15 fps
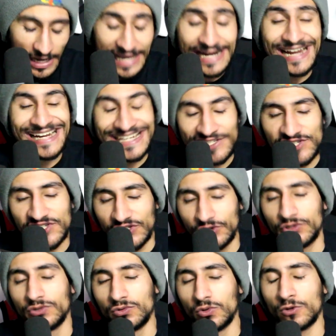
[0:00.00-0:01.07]
and I can
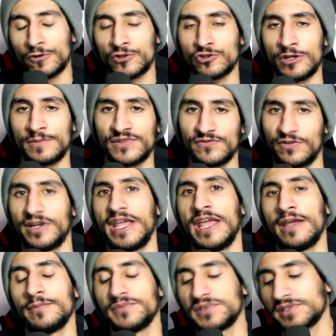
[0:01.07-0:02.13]
still do lore streams for
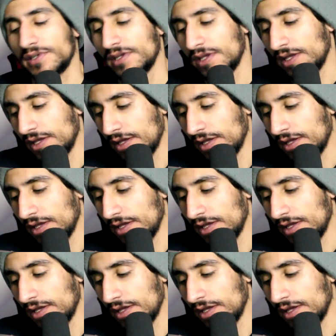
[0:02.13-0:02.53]
games.